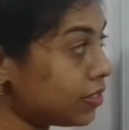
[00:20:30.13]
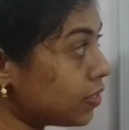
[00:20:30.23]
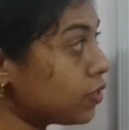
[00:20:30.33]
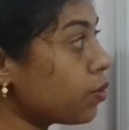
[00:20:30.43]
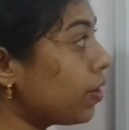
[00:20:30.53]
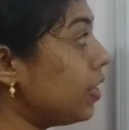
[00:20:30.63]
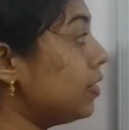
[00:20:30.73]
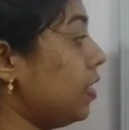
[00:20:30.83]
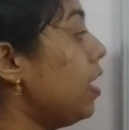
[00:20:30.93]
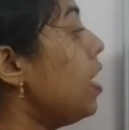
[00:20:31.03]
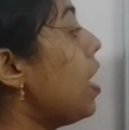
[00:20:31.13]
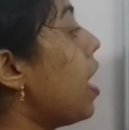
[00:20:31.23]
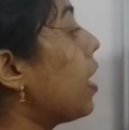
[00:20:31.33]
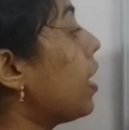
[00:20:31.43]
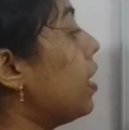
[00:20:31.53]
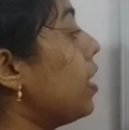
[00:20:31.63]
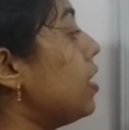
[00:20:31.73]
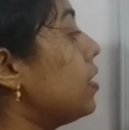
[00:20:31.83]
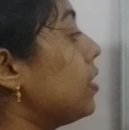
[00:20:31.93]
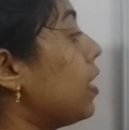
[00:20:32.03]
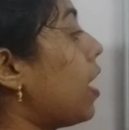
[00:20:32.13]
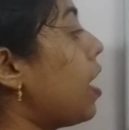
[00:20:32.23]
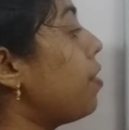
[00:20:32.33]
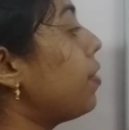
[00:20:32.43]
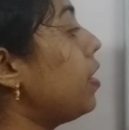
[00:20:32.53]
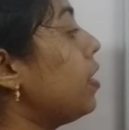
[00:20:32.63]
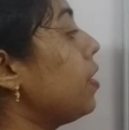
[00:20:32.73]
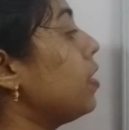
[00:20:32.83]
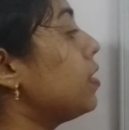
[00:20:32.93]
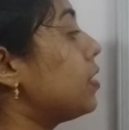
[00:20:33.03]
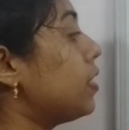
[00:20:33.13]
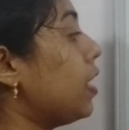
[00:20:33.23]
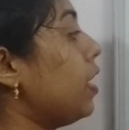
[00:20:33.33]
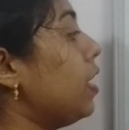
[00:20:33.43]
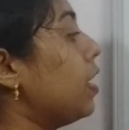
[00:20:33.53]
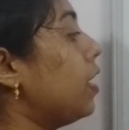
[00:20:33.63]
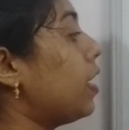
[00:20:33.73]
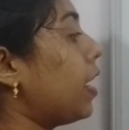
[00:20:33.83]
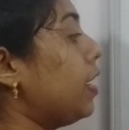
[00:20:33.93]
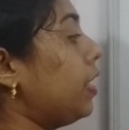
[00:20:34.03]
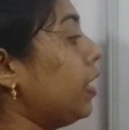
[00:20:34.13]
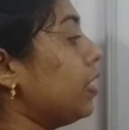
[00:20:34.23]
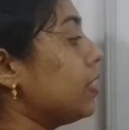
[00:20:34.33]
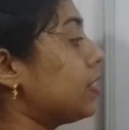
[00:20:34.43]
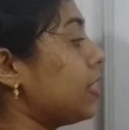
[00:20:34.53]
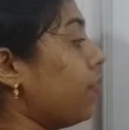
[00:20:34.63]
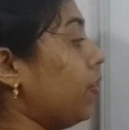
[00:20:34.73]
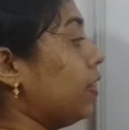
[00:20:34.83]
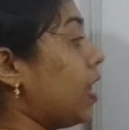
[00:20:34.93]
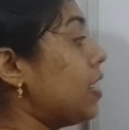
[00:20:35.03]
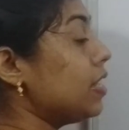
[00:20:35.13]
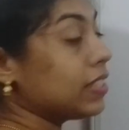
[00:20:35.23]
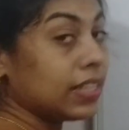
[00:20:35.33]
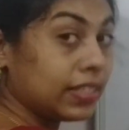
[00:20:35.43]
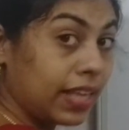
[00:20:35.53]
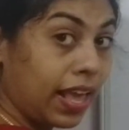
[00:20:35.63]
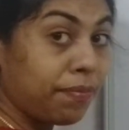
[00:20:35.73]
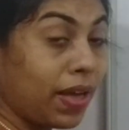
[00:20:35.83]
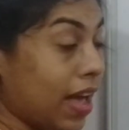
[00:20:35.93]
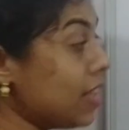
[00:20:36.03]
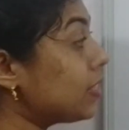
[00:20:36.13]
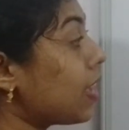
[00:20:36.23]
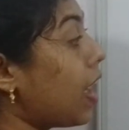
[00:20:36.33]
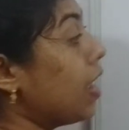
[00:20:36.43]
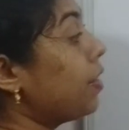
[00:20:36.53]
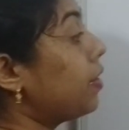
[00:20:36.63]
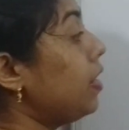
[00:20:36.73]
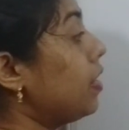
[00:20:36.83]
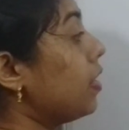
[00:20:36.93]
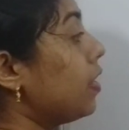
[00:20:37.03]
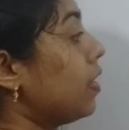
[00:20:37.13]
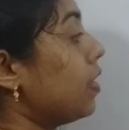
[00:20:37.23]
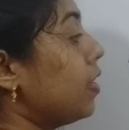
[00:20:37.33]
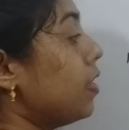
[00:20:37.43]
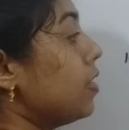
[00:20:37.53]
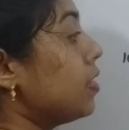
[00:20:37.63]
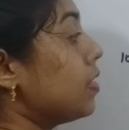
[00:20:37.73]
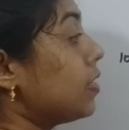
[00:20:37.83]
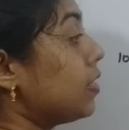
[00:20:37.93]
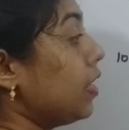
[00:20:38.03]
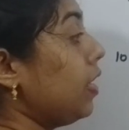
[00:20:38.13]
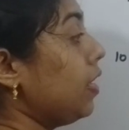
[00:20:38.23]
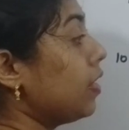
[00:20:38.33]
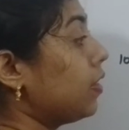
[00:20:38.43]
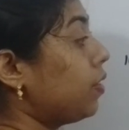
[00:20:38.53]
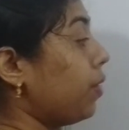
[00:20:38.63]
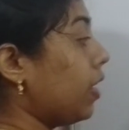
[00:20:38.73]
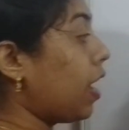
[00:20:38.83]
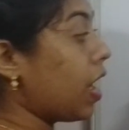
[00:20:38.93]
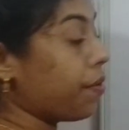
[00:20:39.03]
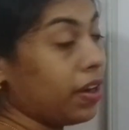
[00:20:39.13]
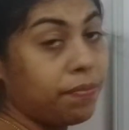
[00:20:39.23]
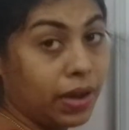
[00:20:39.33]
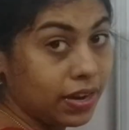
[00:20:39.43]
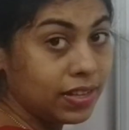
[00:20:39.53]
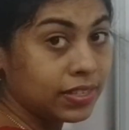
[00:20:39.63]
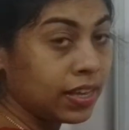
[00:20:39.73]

So easy. Again, see 100 C97, that is same as 100 C3, 100 minus